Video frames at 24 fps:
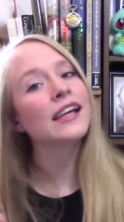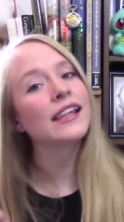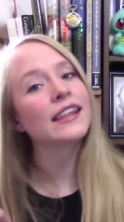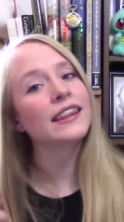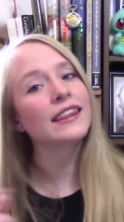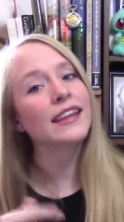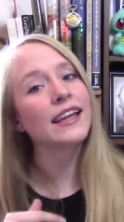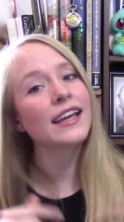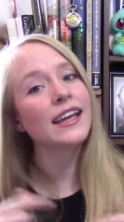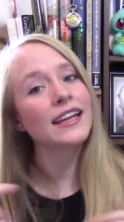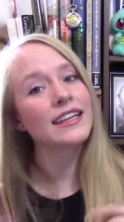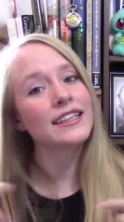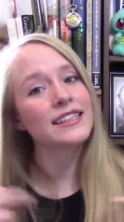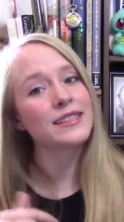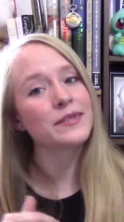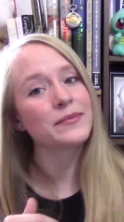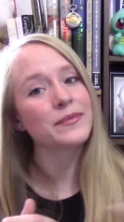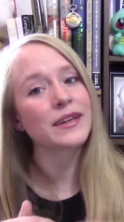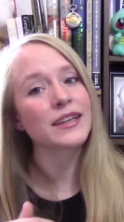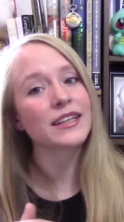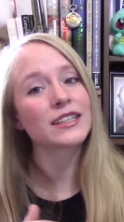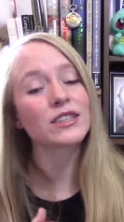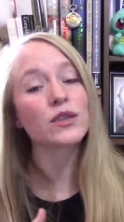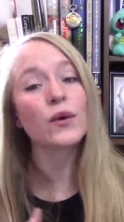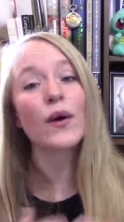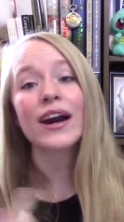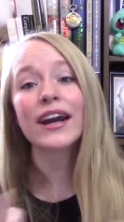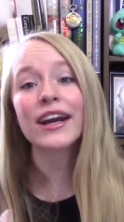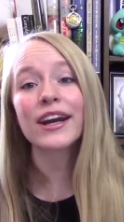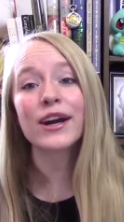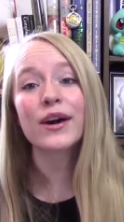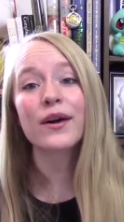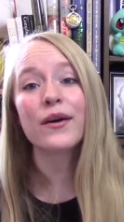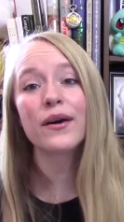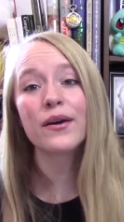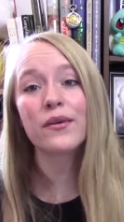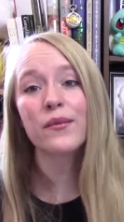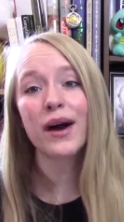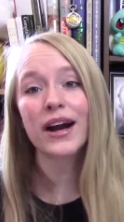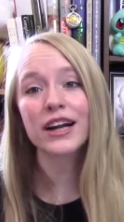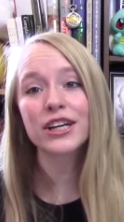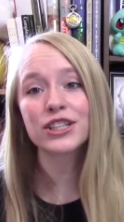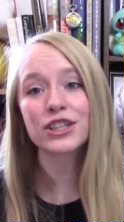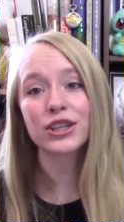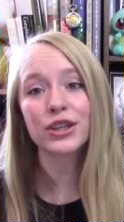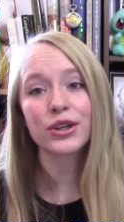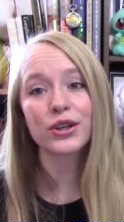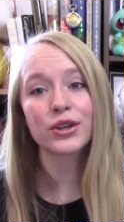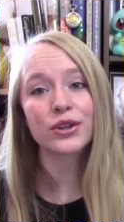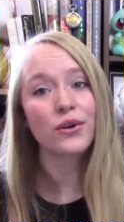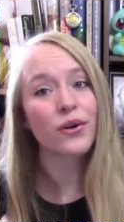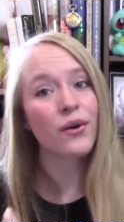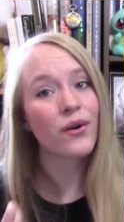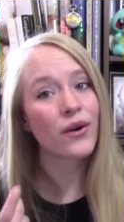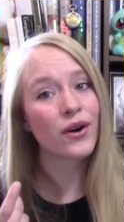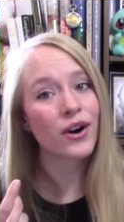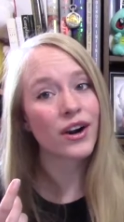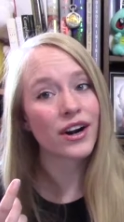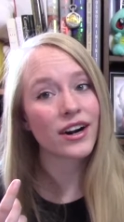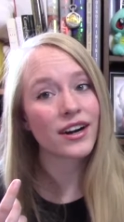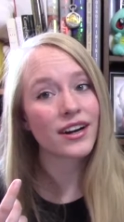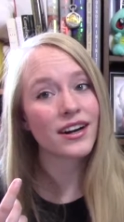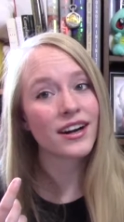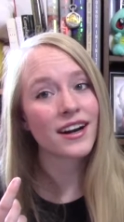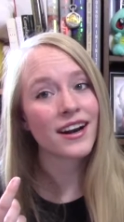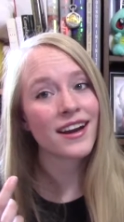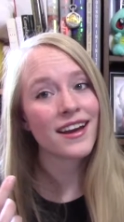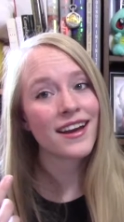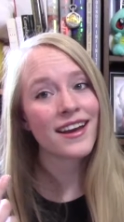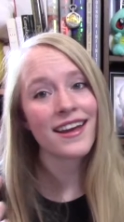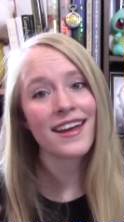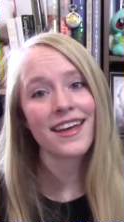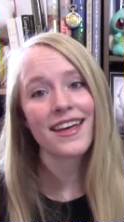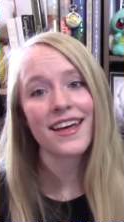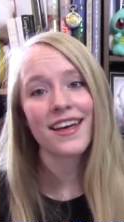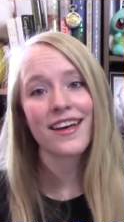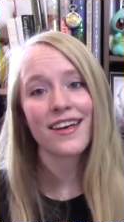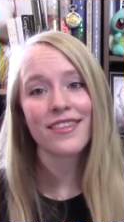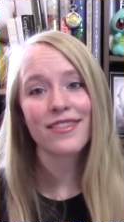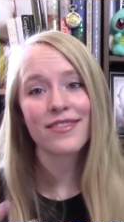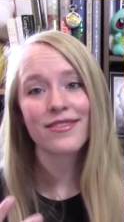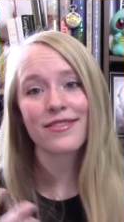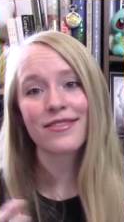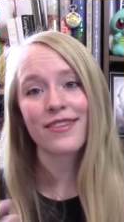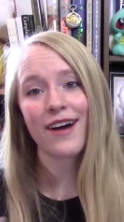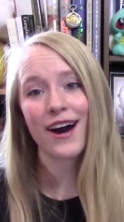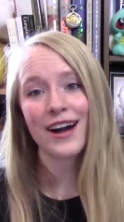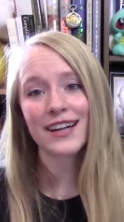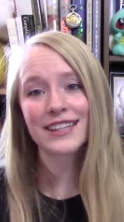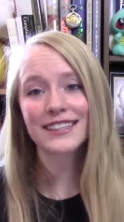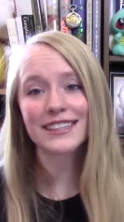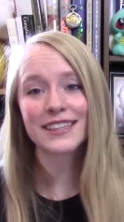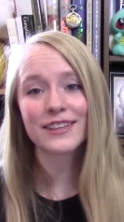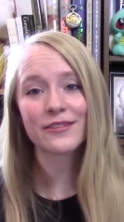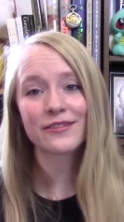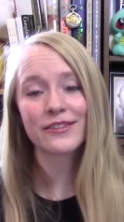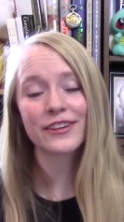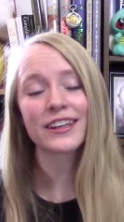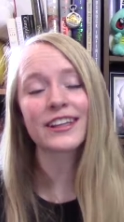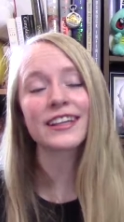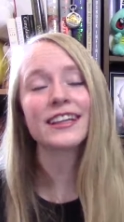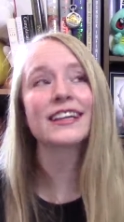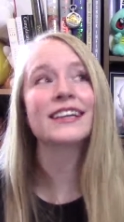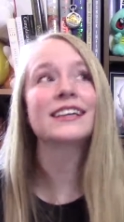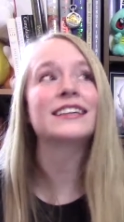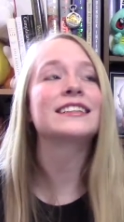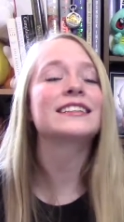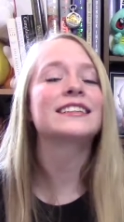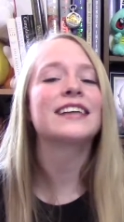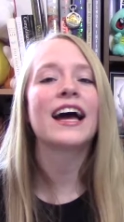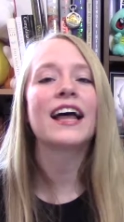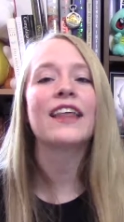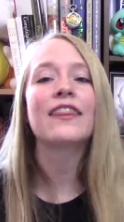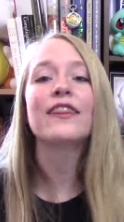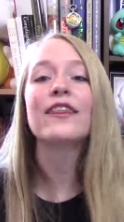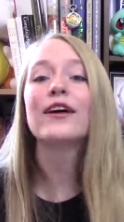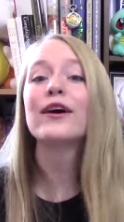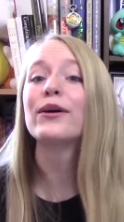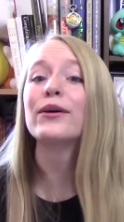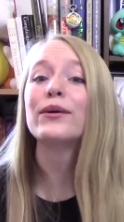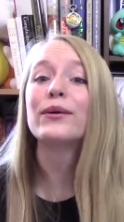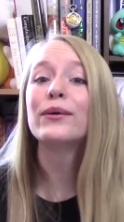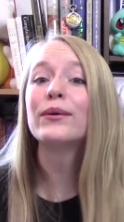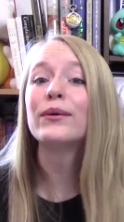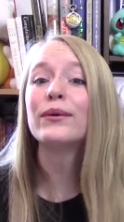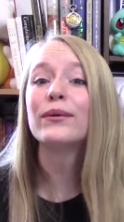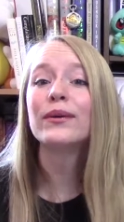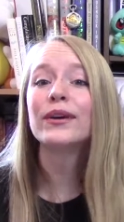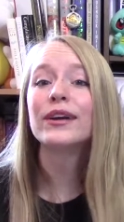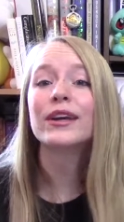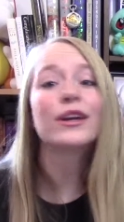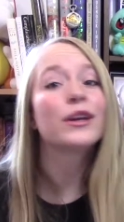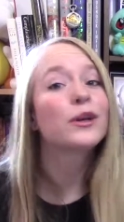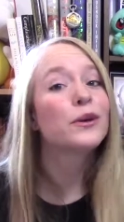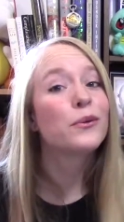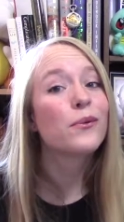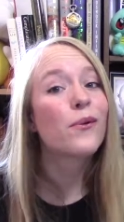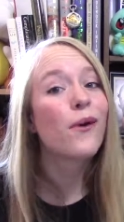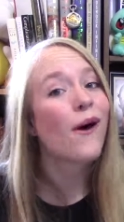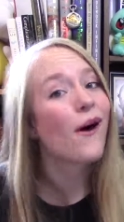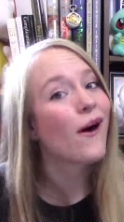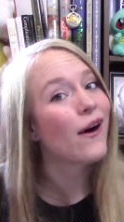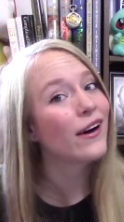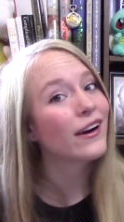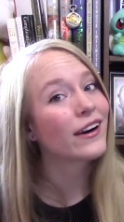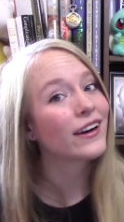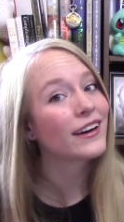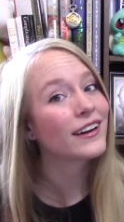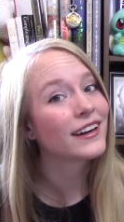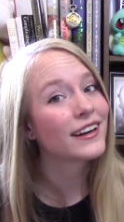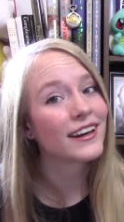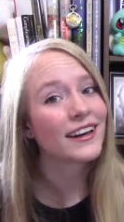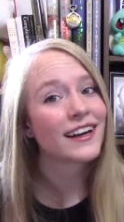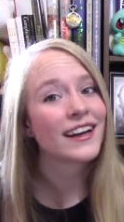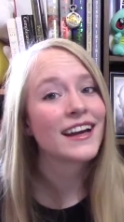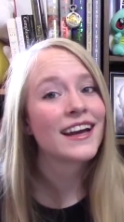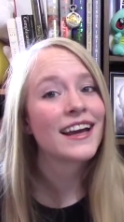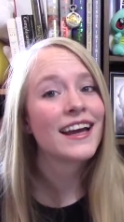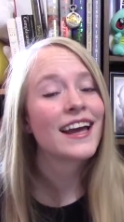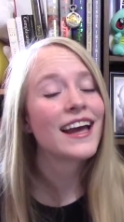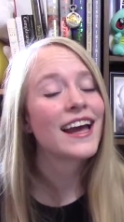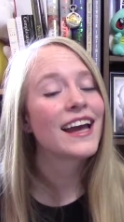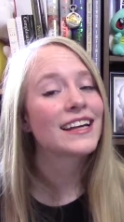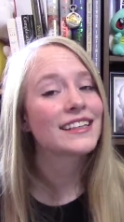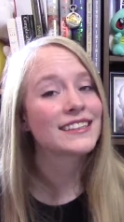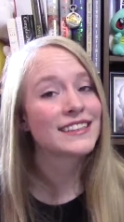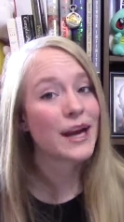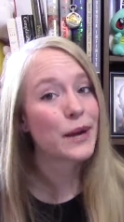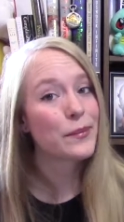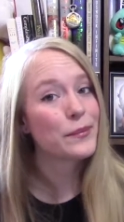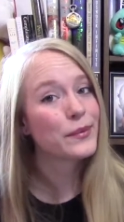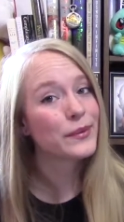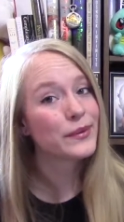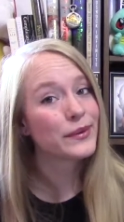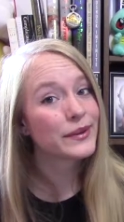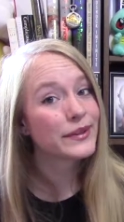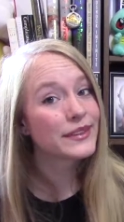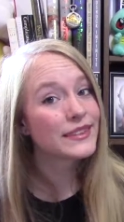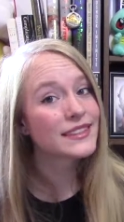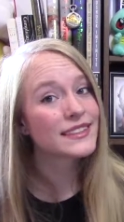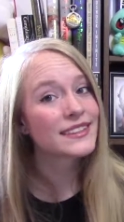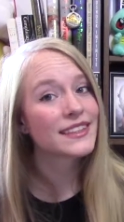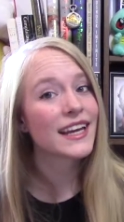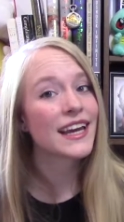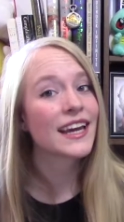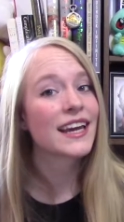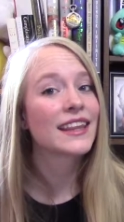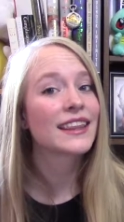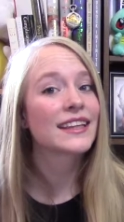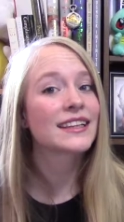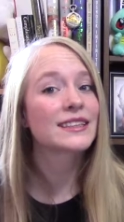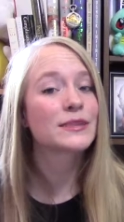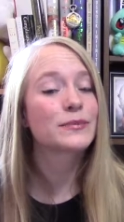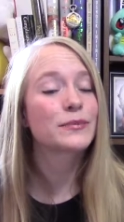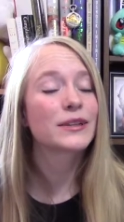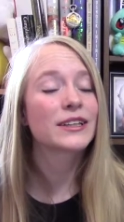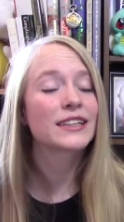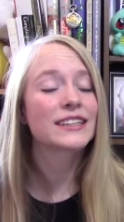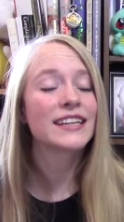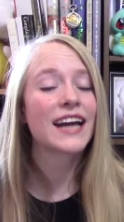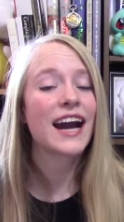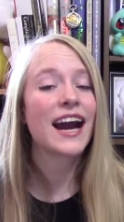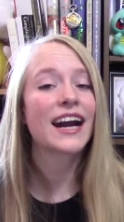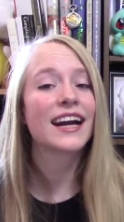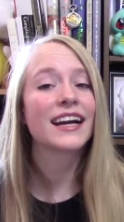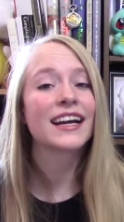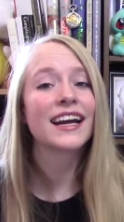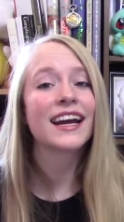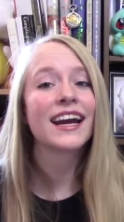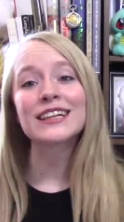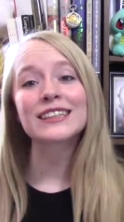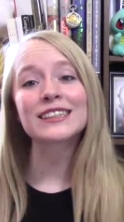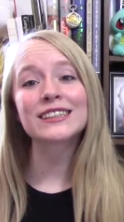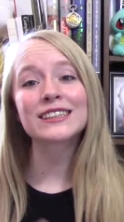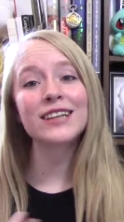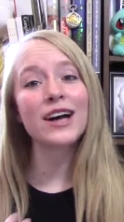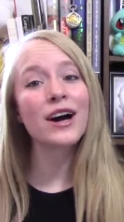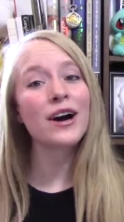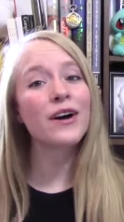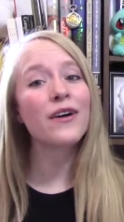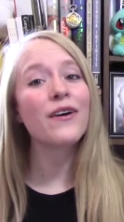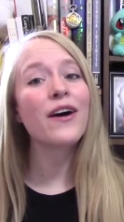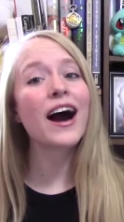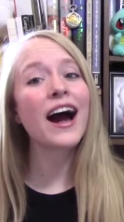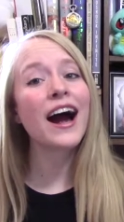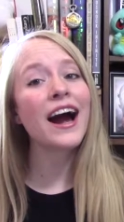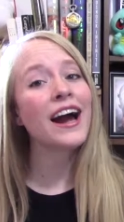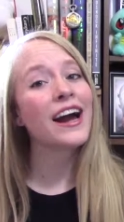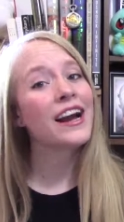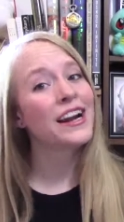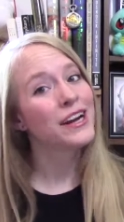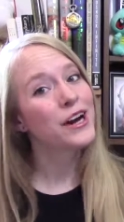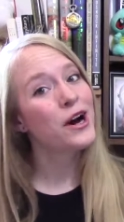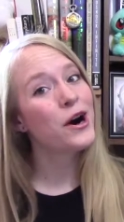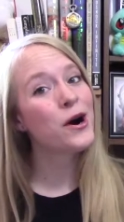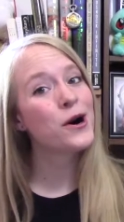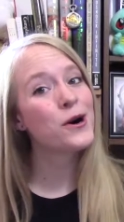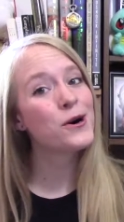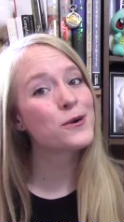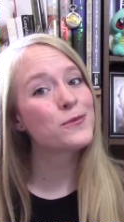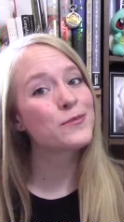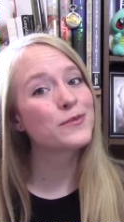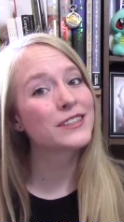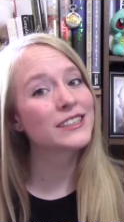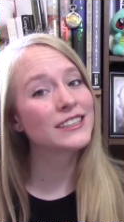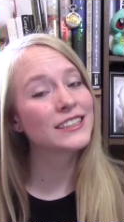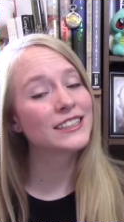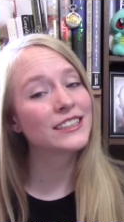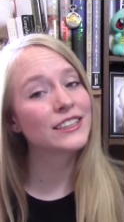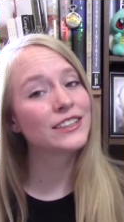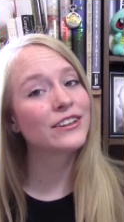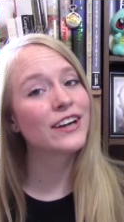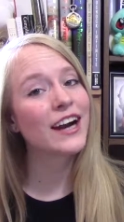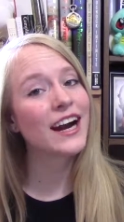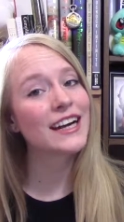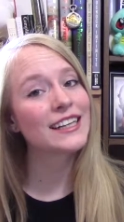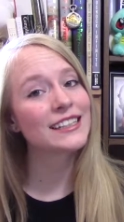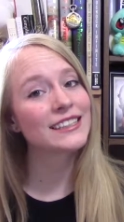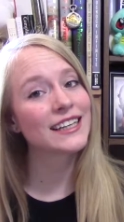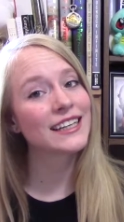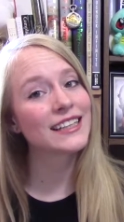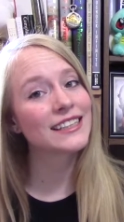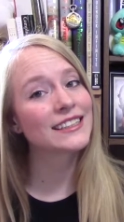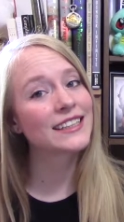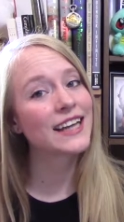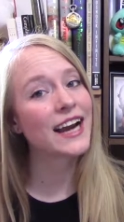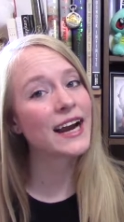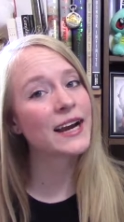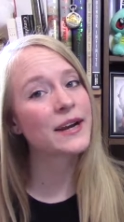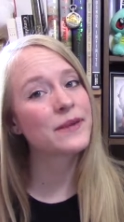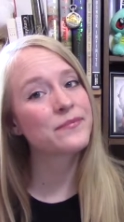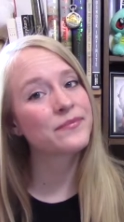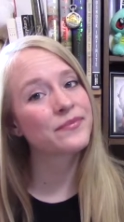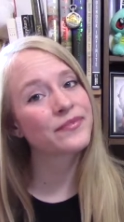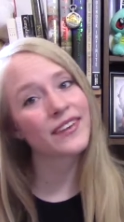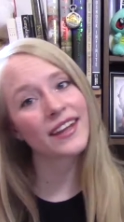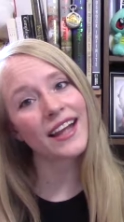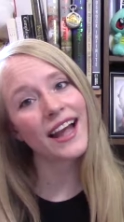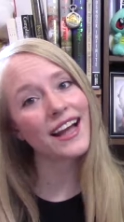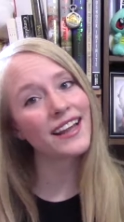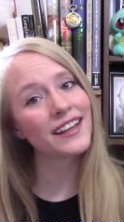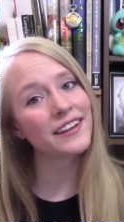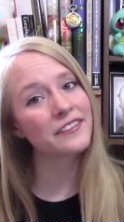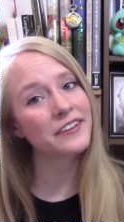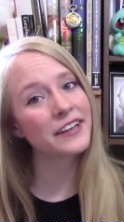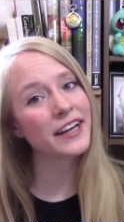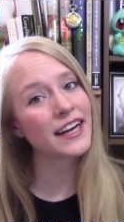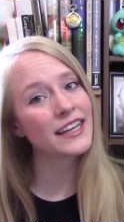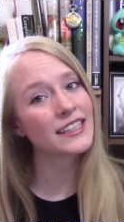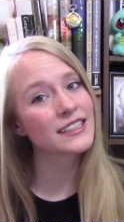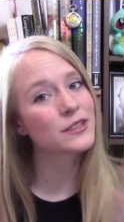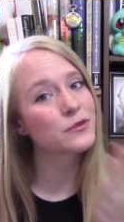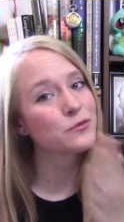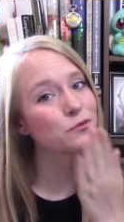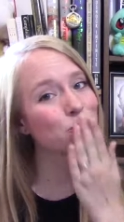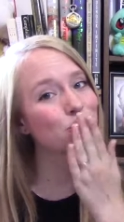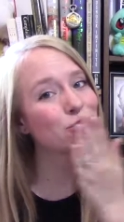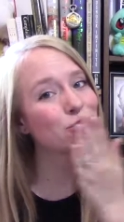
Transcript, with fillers: Link it to me so I can go and watch your thoughts and feelings and the who you are examples in this book tag. So I hope to see you guys next time. I love you guys.